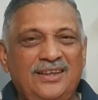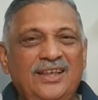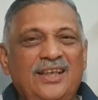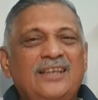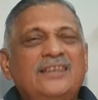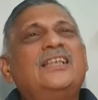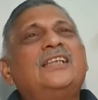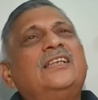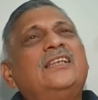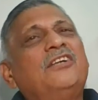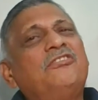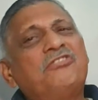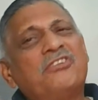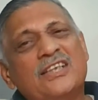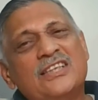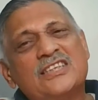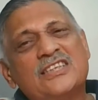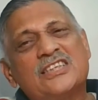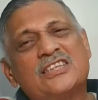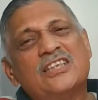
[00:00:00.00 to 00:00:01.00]
The
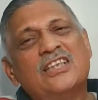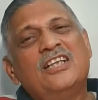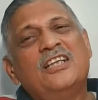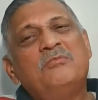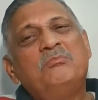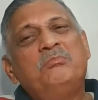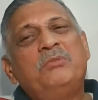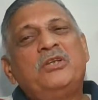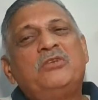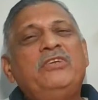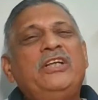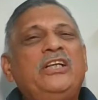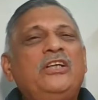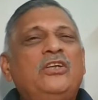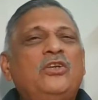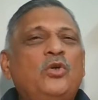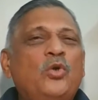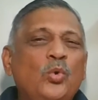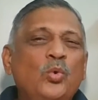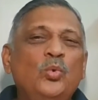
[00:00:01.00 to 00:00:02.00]
difference
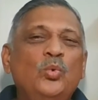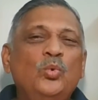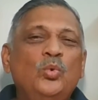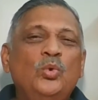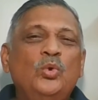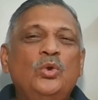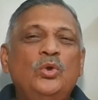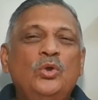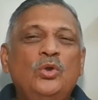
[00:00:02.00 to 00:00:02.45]
between true